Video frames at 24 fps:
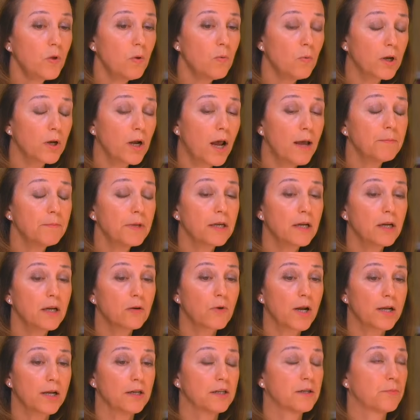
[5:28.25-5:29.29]
when I'm getting
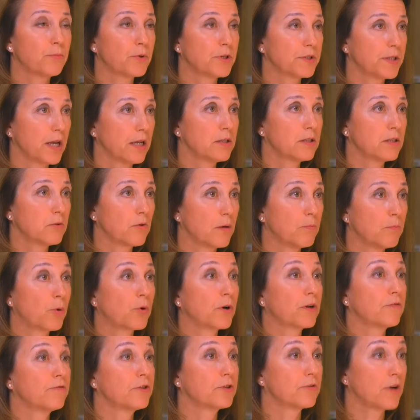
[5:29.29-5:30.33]
ready to present to our
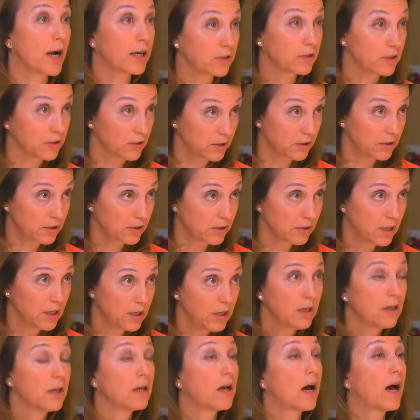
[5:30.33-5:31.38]
board of directors,
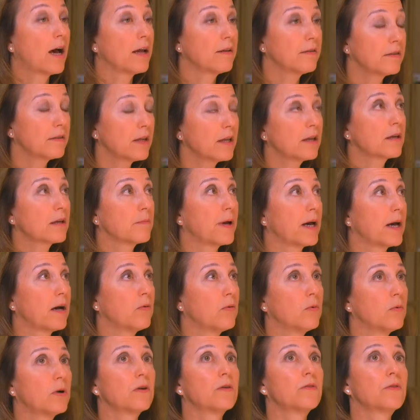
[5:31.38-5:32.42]
I think
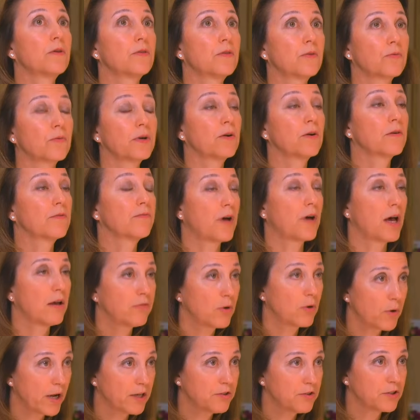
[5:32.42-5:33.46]
about what are the 3 or
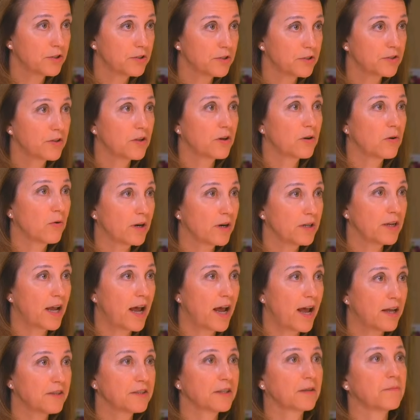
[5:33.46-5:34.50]
5 questions they're going
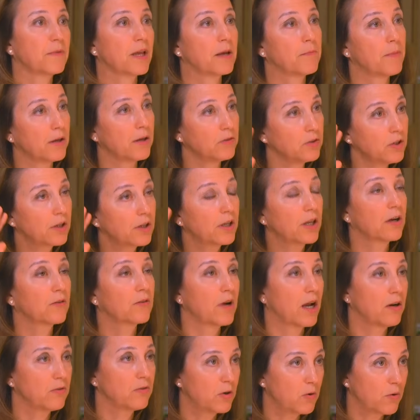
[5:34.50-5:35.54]
to ask me. Am I looking
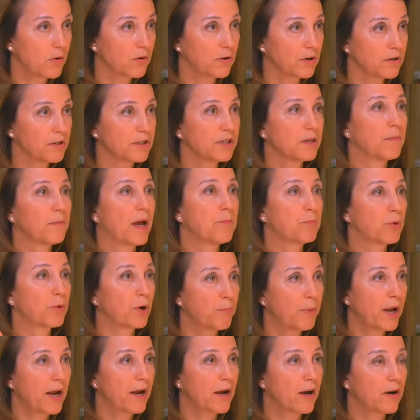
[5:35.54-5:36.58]
around corners? Am I
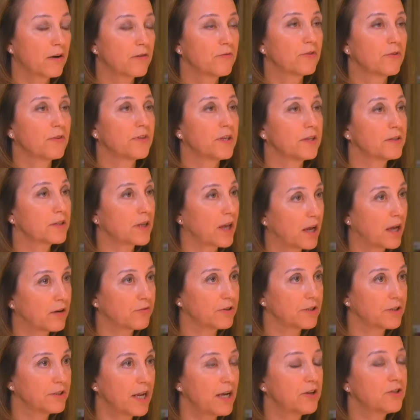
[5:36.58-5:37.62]
prepared for this
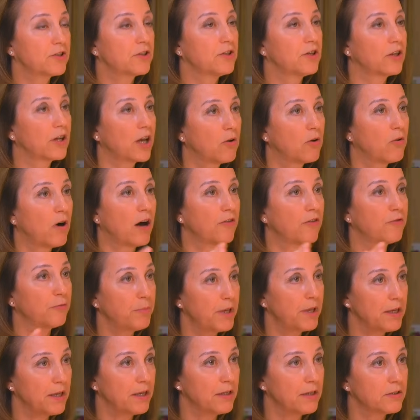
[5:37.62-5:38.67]
conversation to go off
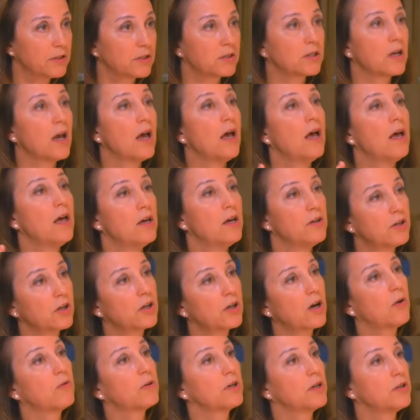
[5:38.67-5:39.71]
piste, to
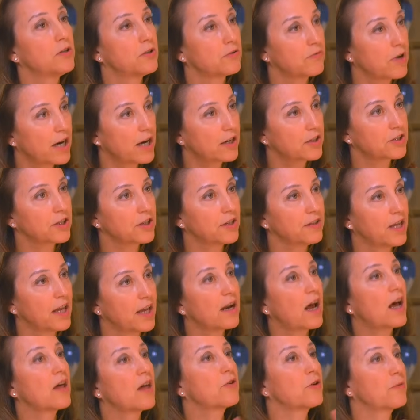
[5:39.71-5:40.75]
go in a direction
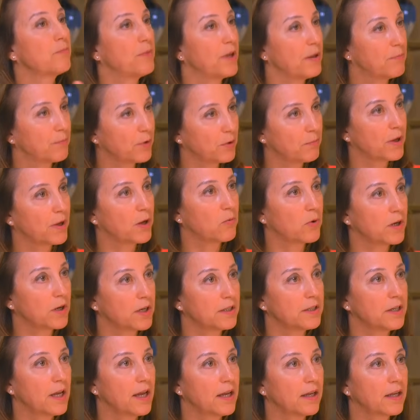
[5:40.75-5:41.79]
that other people may want
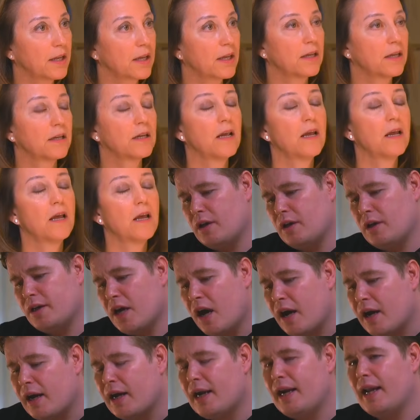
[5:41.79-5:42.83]
to take it?
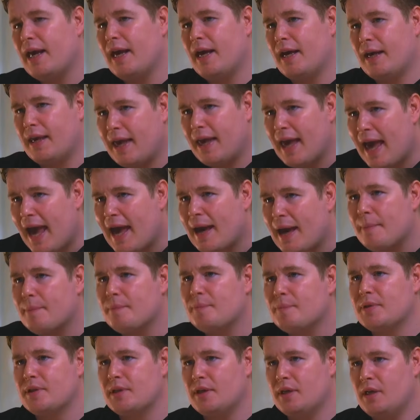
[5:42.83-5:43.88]
Young Clare
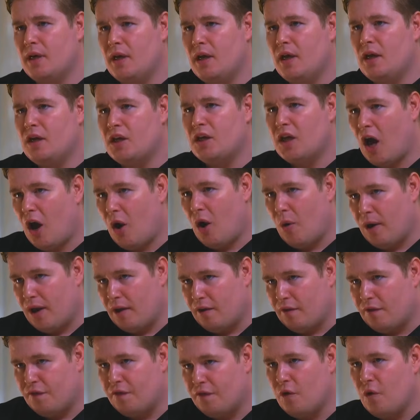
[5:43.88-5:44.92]
kept
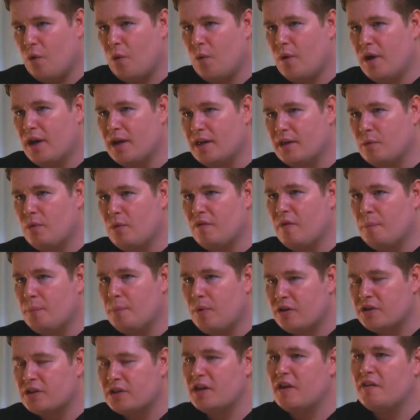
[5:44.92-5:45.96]
going forward with a
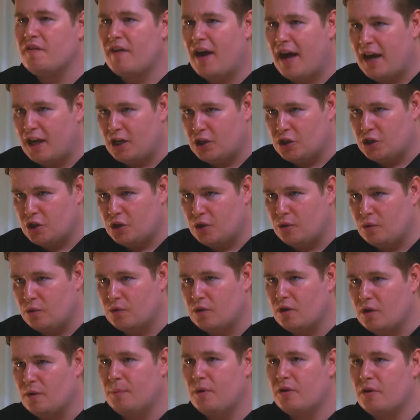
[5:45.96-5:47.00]
positive
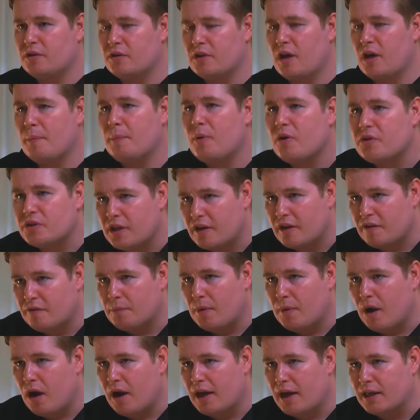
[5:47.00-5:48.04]
attitude, a positive
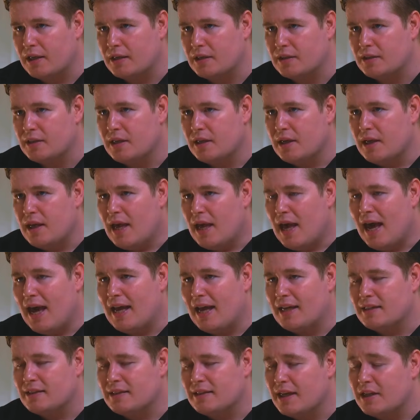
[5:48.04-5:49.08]
mind,
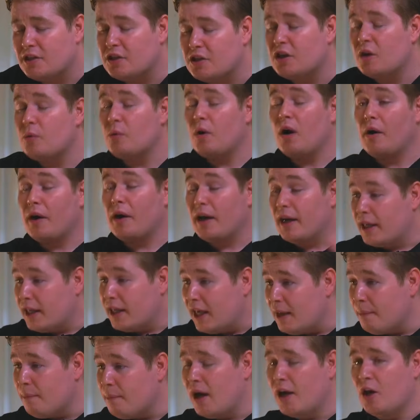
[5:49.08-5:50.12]
and said, you know what, I'm going to
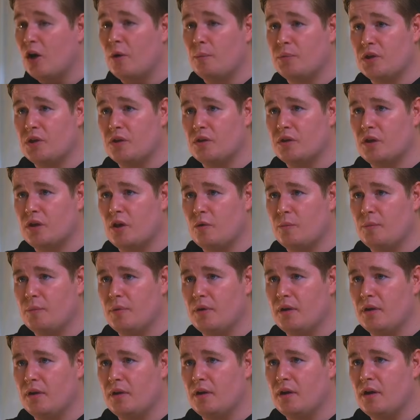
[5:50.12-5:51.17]
keep my options
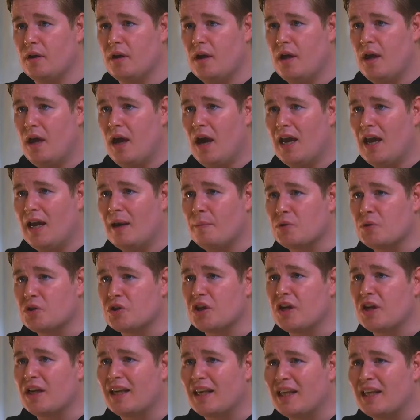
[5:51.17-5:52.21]
open and I'm just
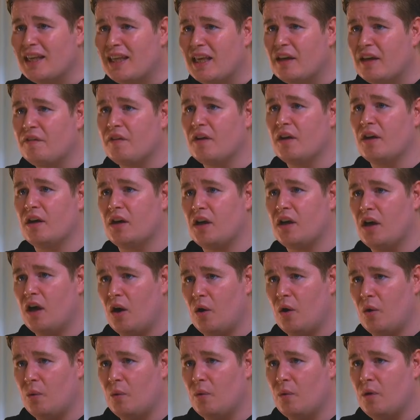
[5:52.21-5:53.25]
going to give it a
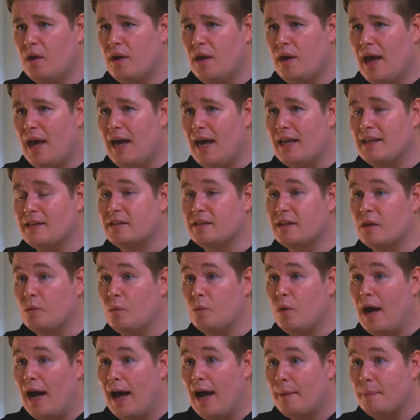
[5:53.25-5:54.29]
go and see
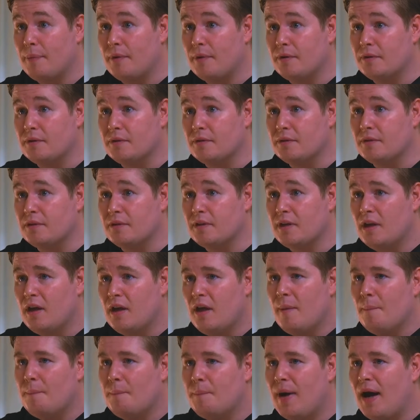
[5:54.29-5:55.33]
what happens.
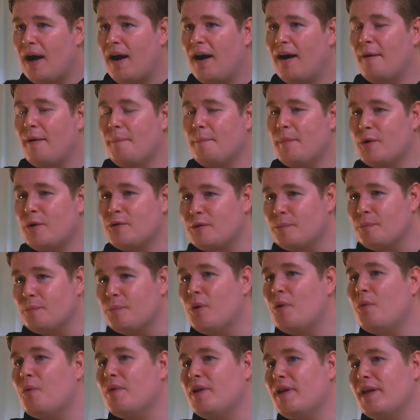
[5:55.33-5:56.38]
But most
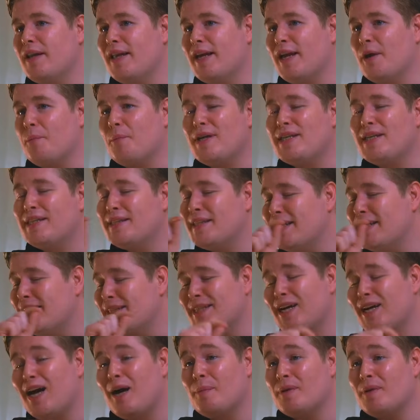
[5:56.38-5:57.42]
importantly, and we see it
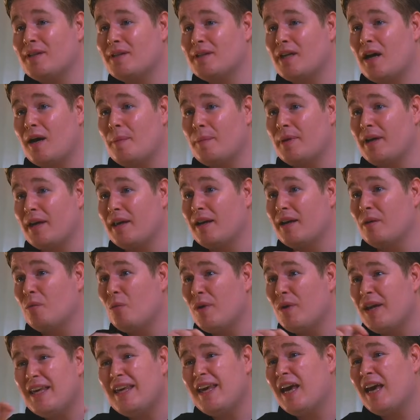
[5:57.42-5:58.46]
time and time again,
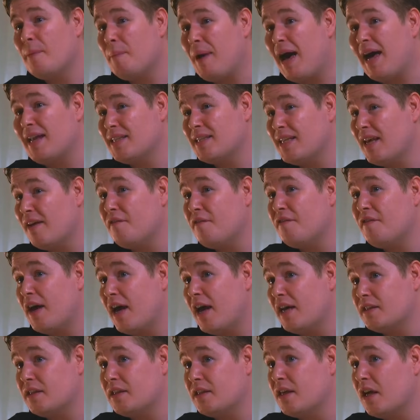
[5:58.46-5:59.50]
we get about
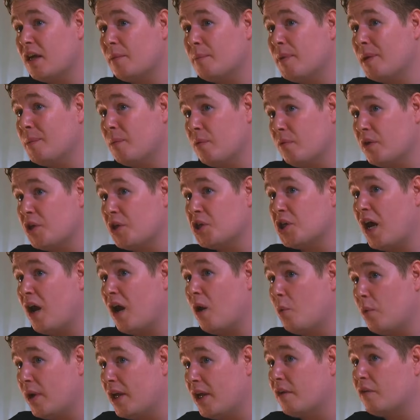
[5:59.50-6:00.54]
10,000 young people reach
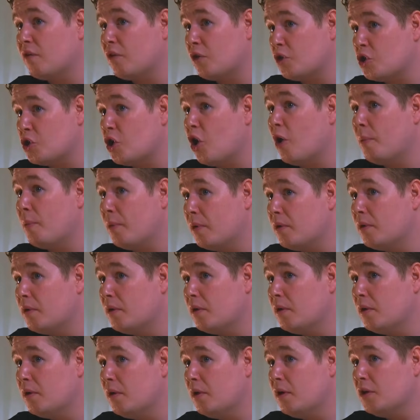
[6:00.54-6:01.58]
out a week for a job,
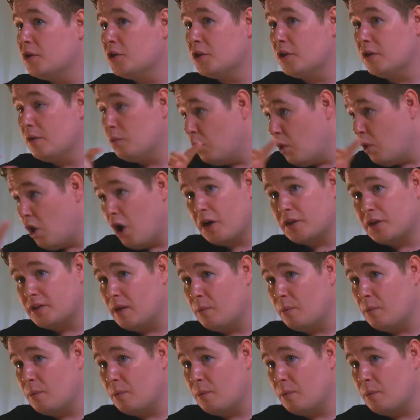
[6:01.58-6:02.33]
to work